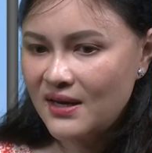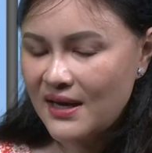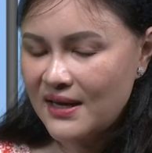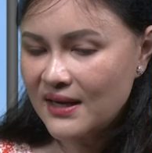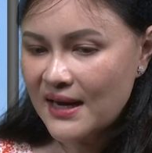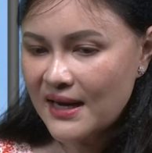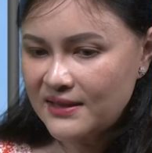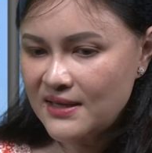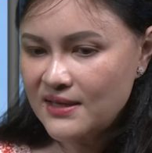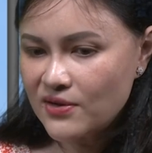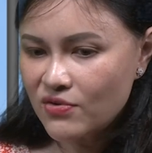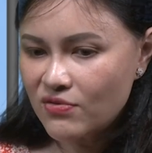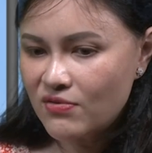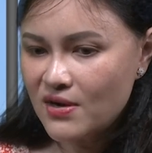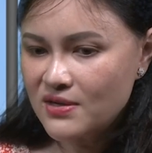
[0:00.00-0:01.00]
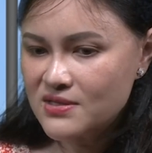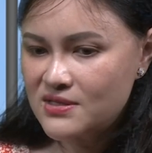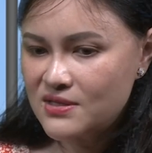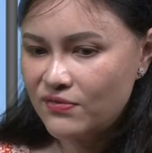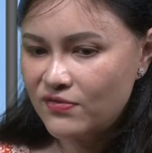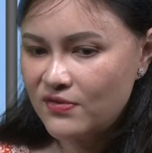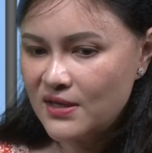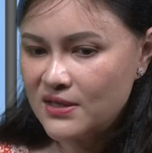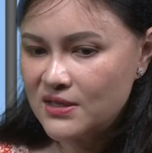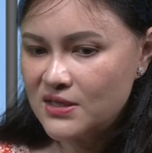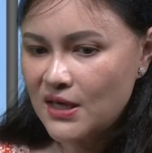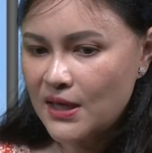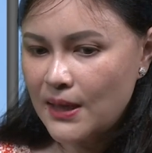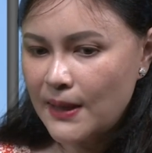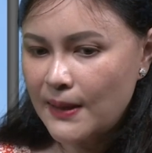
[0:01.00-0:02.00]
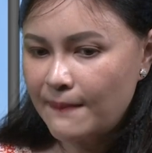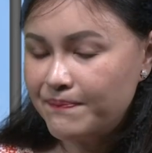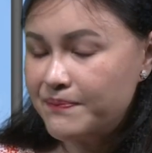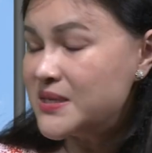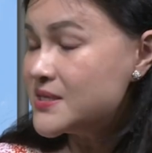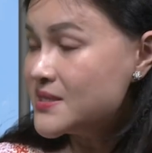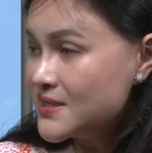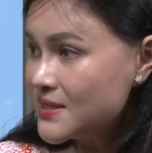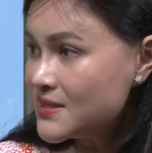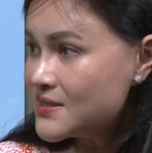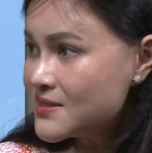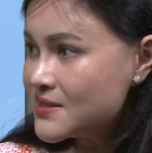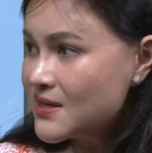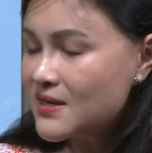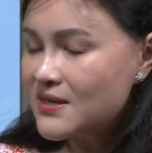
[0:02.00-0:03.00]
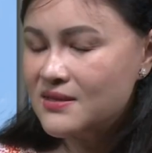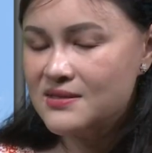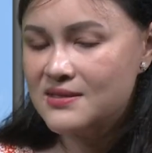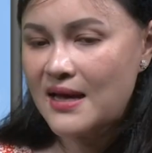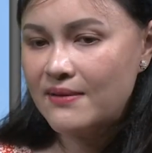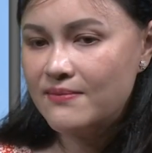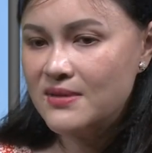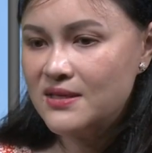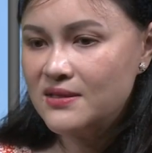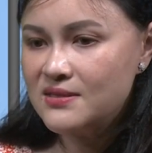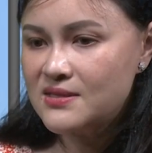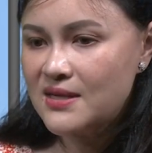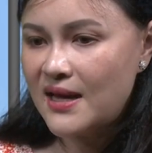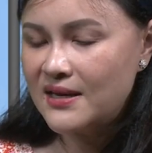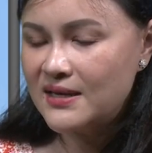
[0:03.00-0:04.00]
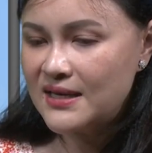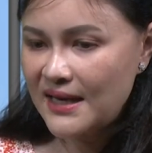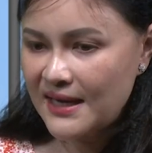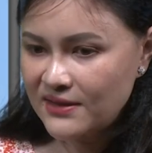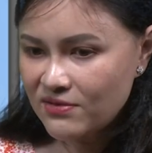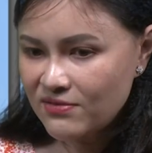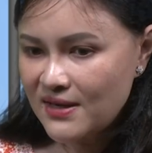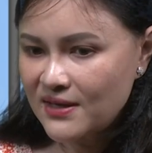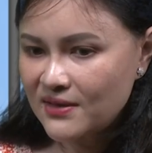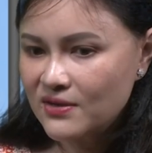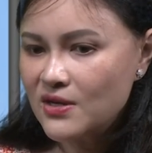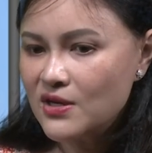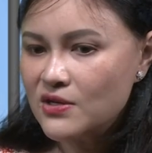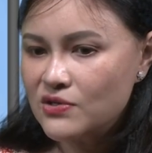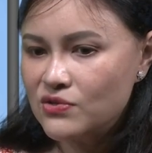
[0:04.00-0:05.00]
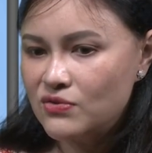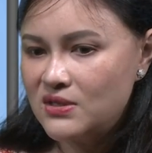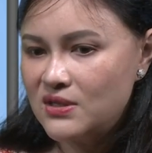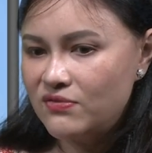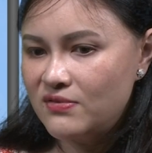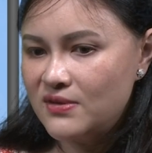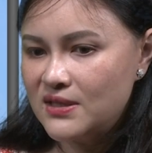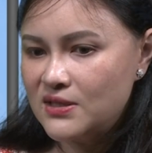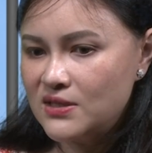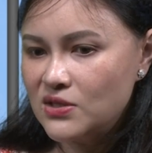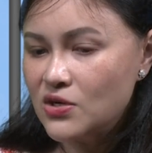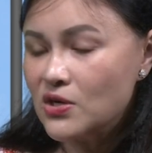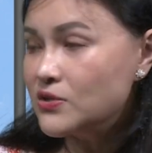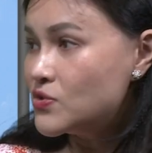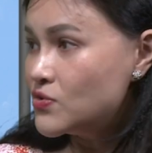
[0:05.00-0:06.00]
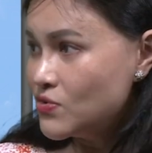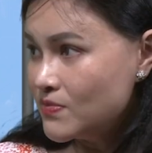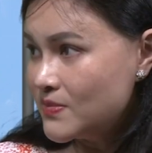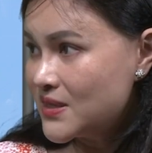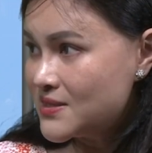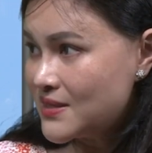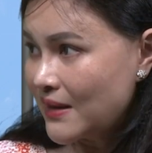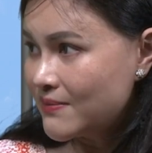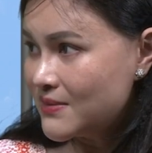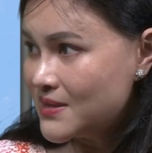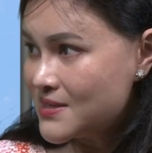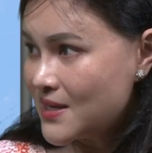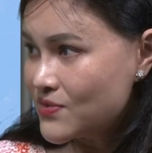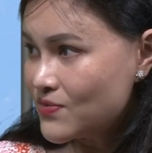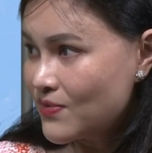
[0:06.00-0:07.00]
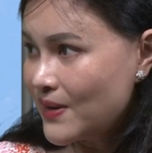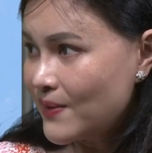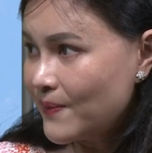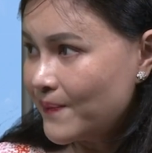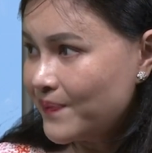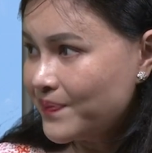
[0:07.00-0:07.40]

and cutting across different business segments and catering to different consumer segments as well.